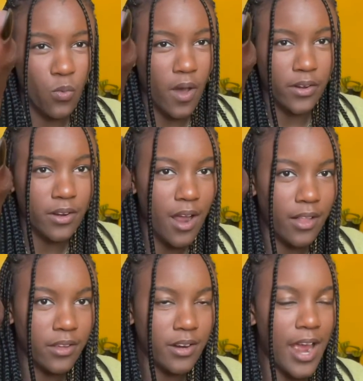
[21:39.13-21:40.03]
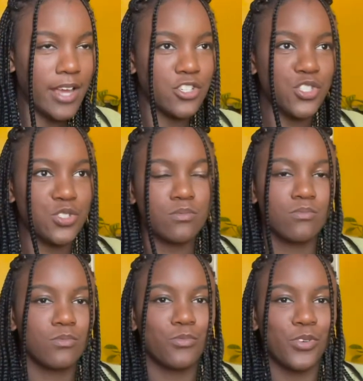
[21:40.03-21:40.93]
watercolor, I just
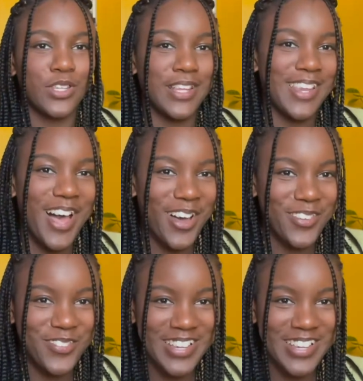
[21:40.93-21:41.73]
really love,